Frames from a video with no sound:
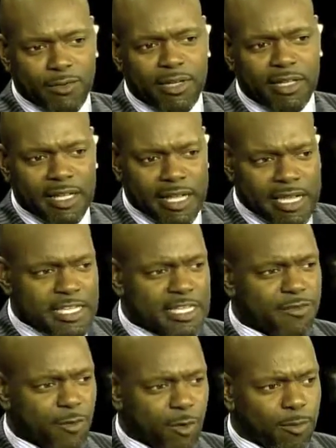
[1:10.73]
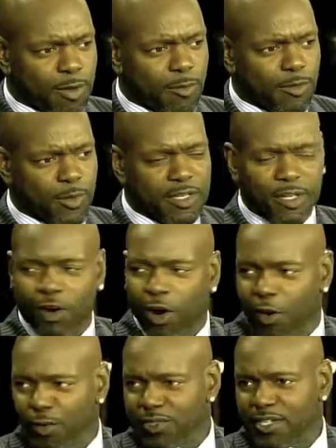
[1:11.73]
really easy for me was when the
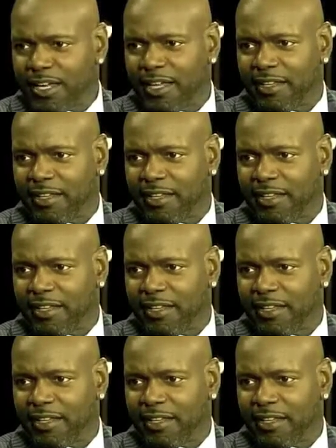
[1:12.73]
Cardinals said